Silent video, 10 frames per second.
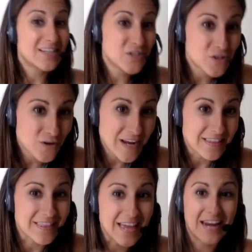any strength?
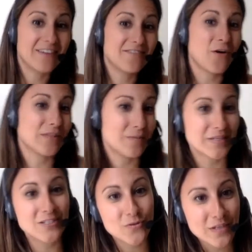And I've only
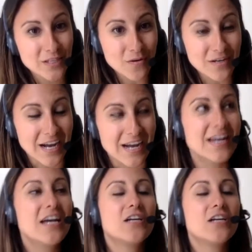been doing yoga.